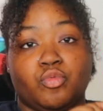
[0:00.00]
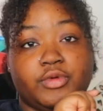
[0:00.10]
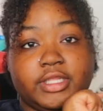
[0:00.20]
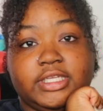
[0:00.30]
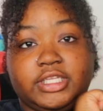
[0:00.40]

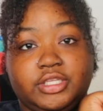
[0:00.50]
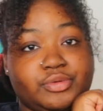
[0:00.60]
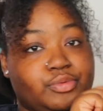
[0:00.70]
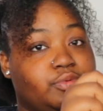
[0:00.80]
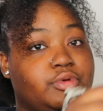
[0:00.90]
really
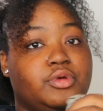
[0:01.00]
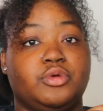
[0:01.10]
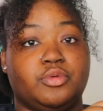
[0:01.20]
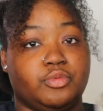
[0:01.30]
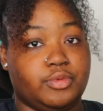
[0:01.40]
cute,
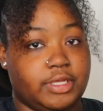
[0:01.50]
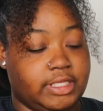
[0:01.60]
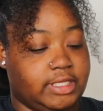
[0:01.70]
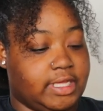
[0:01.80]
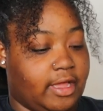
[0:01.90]

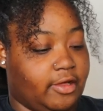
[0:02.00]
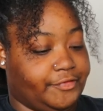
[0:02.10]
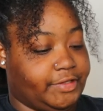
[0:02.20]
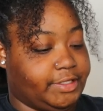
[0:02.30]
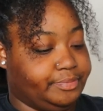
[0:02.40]
really good
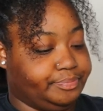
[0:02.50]
outfit.